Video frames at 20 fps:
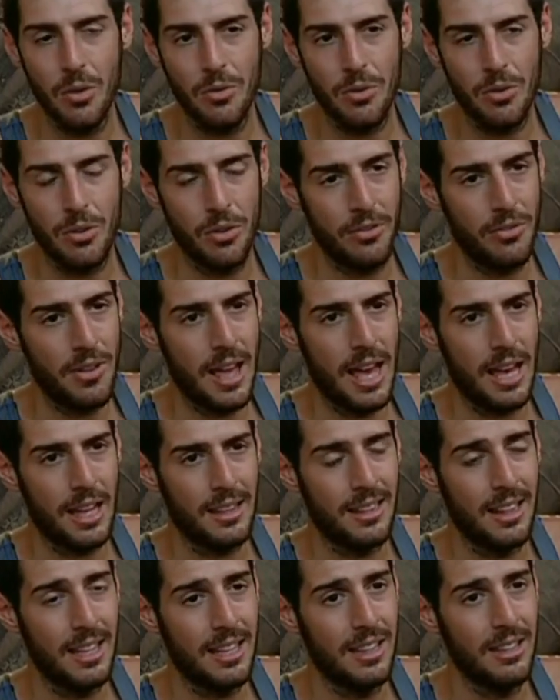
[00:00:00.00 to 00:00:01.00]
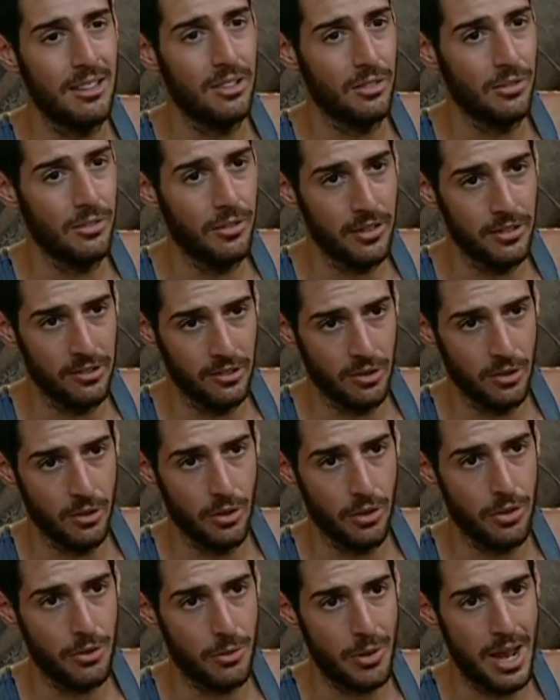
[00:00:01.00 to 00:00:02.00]
for a fact that he's a
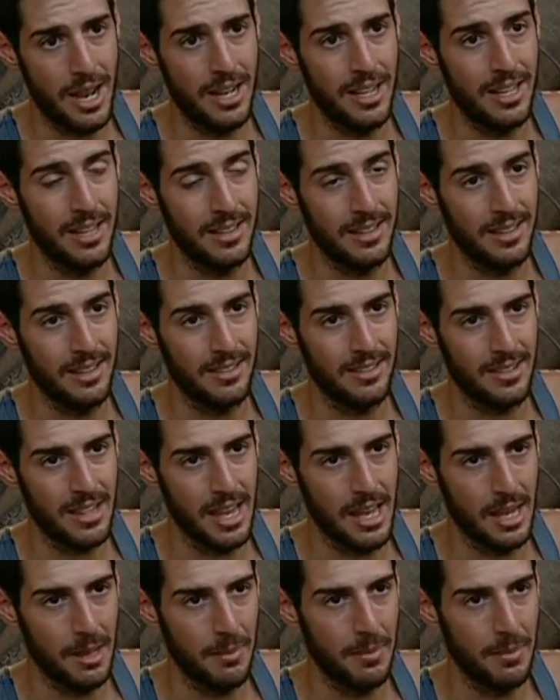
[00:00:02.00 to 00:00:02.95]
physical threat in this game.